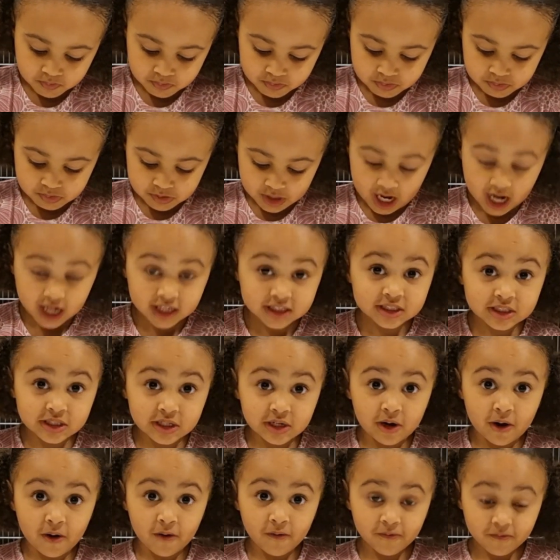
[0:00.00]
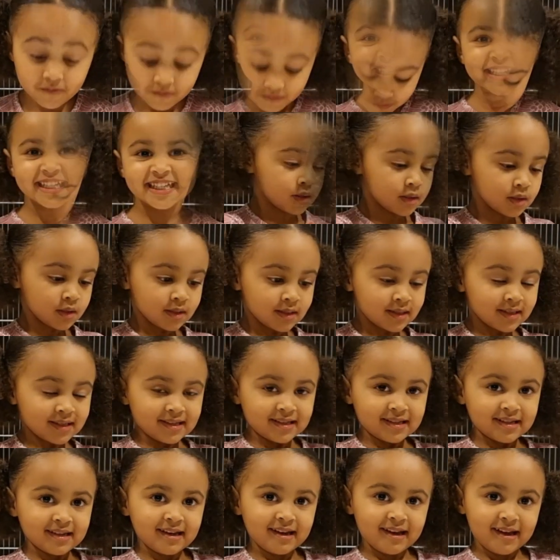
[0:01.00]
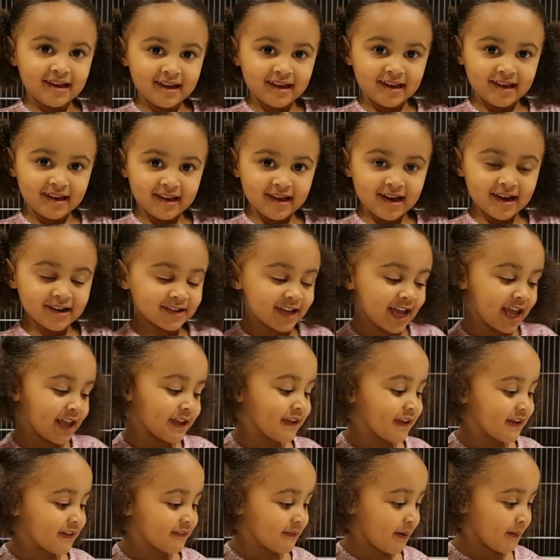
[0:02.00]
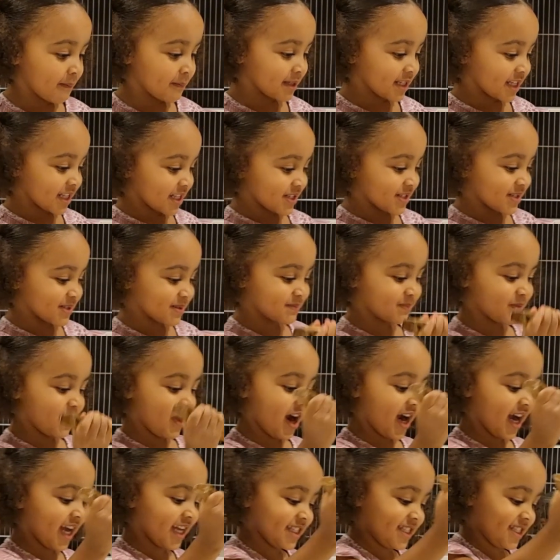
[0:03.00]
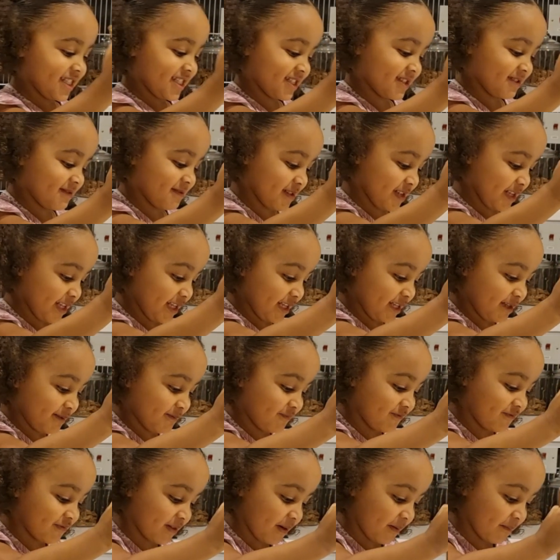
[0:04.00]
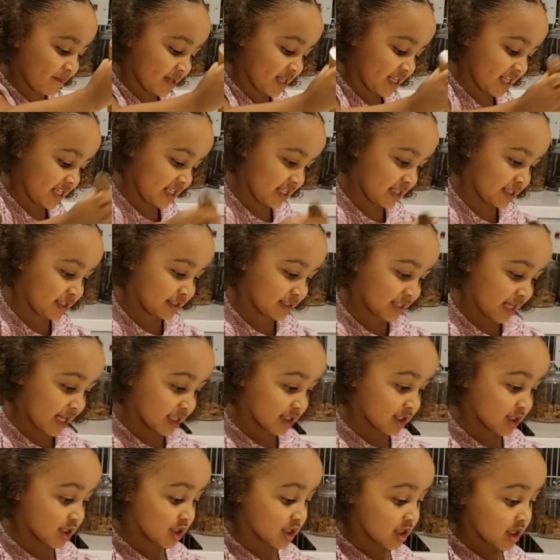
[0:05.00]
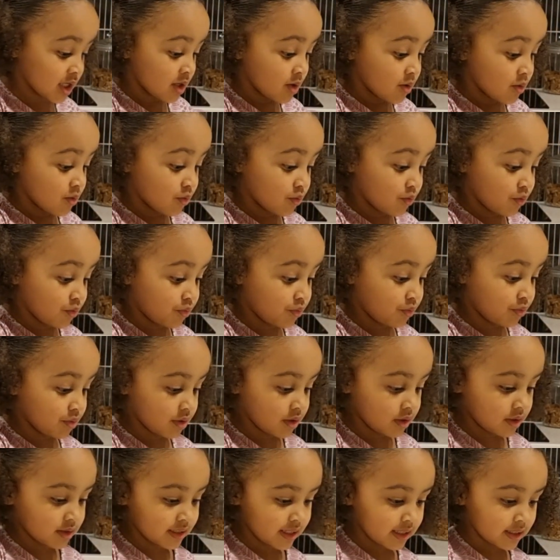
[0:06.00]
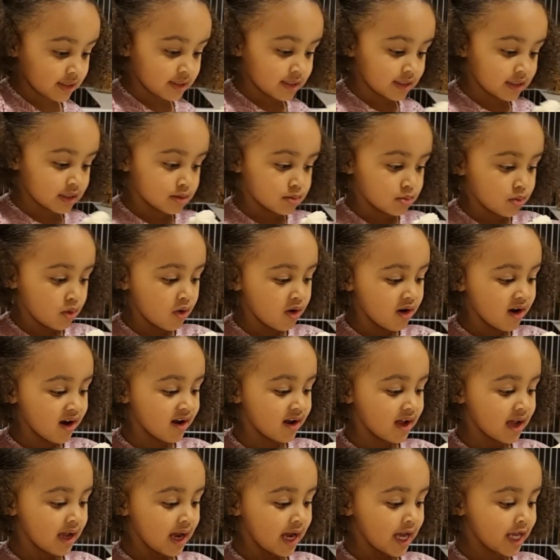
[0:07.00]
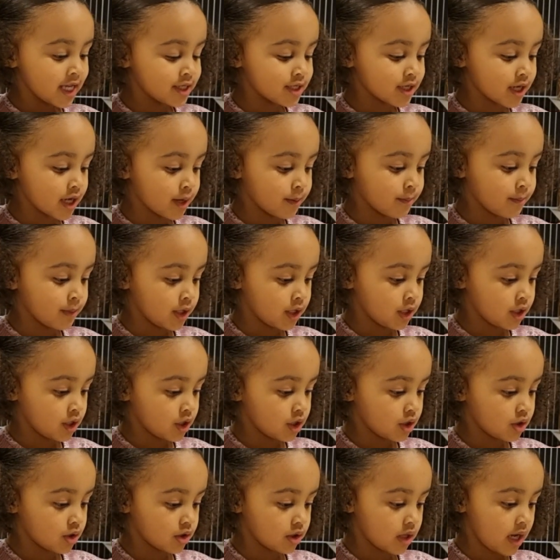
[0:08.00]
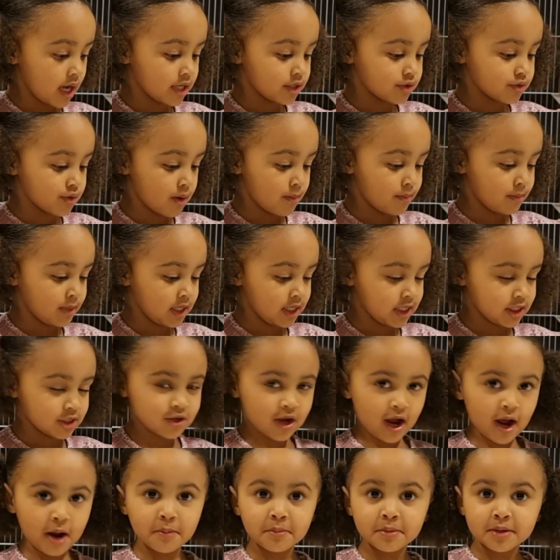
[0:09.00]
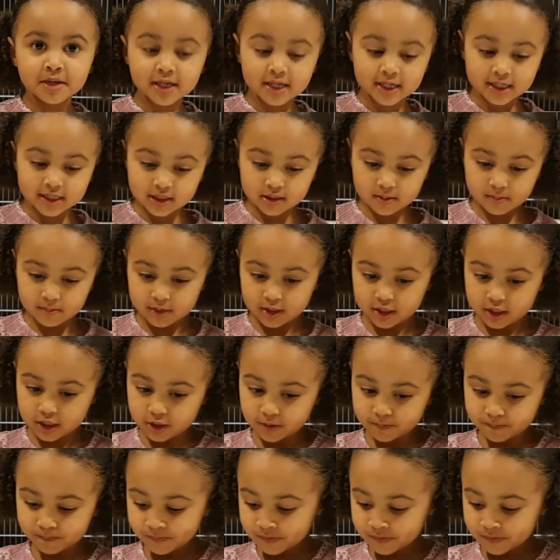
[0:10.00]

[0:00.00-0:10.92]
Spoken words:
That's enough. Well, yes. Okay, and let me get some more ice cream from here. There's more ice cream. Here. I'm gonna get some here.